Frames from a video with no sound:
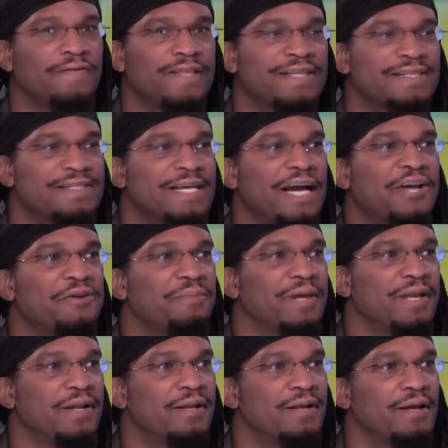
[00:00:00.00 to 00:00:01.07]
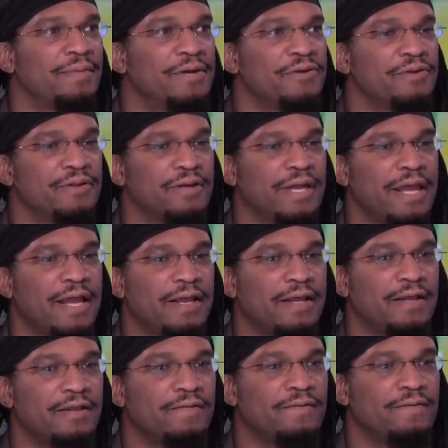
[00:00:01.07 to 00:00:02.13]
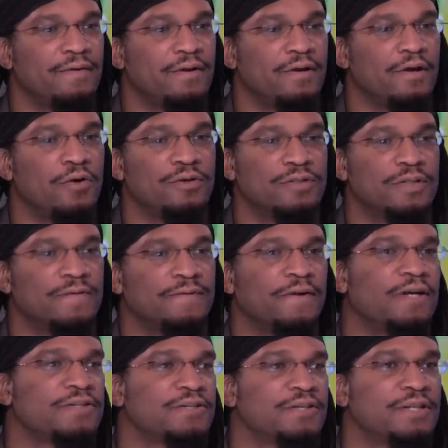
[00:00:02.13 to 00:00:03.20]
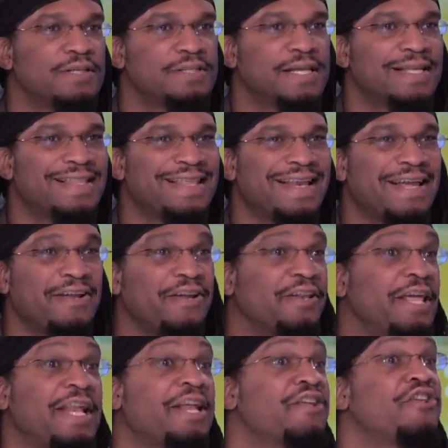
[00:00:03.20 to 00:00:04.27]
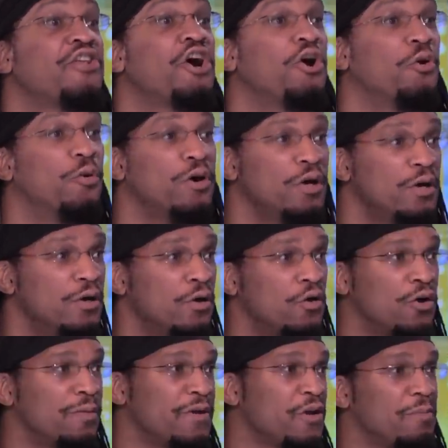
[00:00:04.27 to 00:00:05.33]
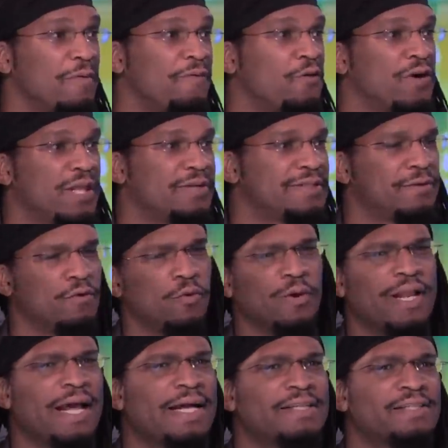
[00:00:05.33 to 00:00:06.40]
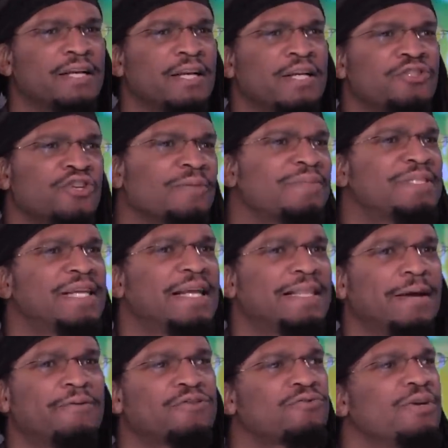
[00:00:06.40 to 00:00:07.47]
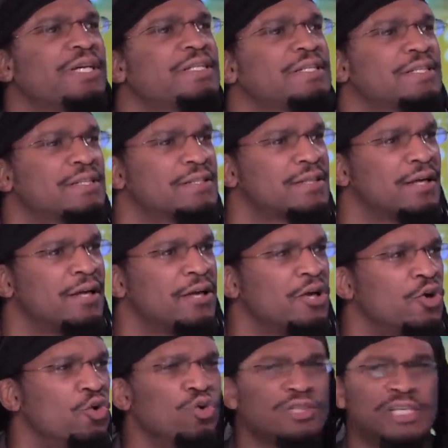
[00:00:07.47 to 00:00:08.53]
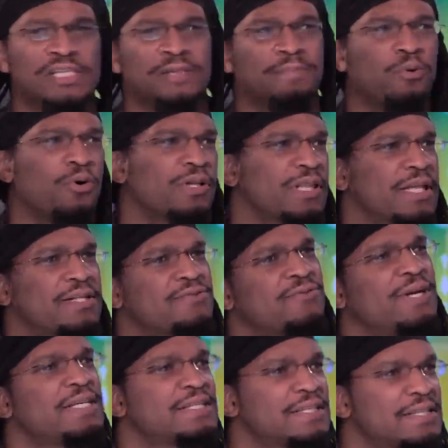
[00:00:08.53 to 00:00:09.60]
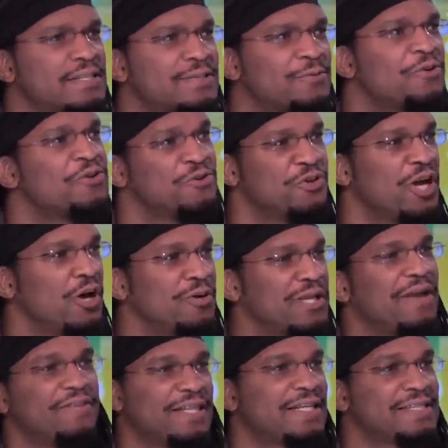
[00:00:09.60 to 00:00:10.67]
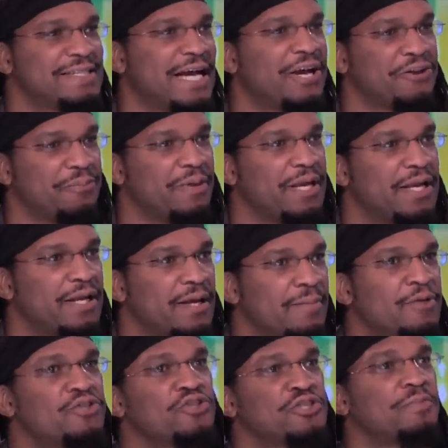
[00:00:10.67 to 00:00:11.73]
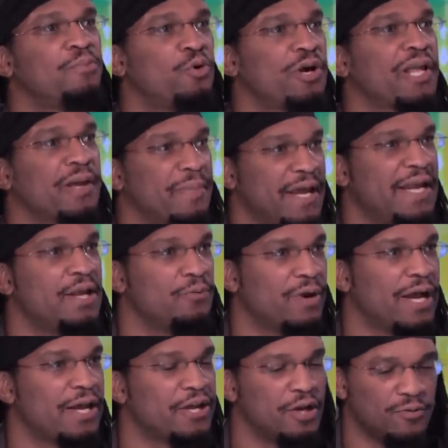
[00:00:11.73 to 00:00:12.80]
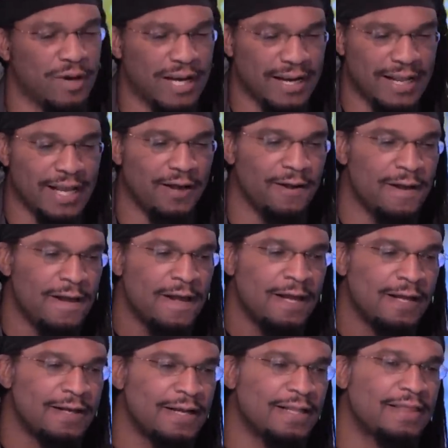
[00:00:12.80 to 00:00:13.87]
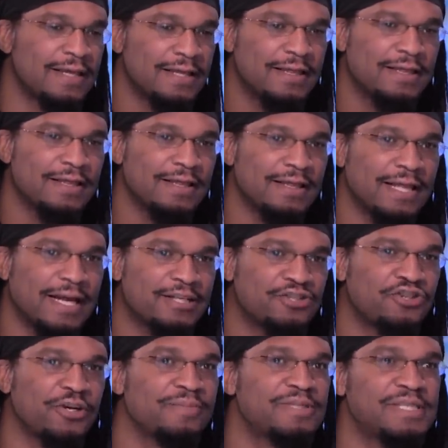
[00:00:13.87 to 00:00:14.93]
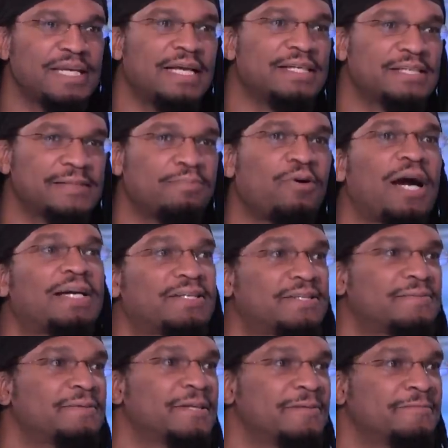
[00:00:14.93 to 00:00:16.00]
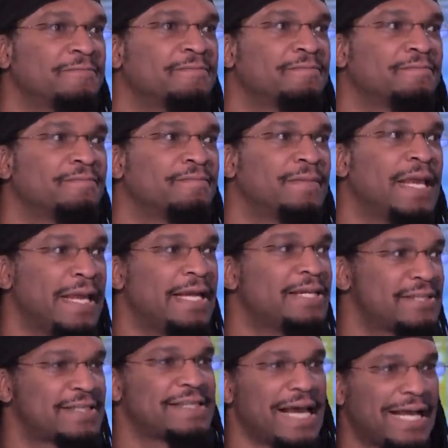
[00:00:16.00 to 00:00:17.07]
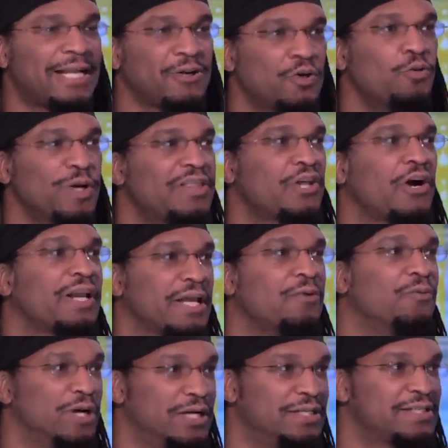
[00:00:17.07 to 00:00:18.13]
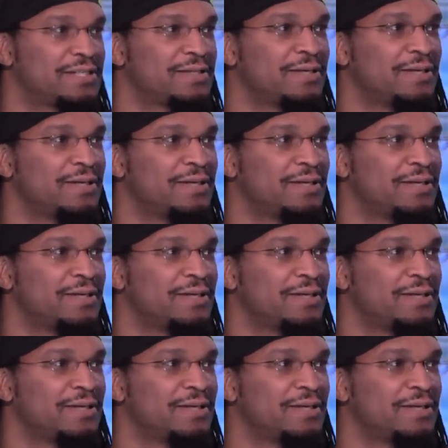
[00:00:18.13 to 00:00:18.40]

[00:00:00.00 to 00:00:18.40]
everything is documented. I mean, you can't go into the falsehood to say that they didn't know. Or, you know, before they say, well, what has Trump said that was racist? You know, who does he support that is racist? Well, you know, everything is documented, but you're supporting him anyway. You know, right now, nothing that Trump says surprises me. He is exactly who we thought he was.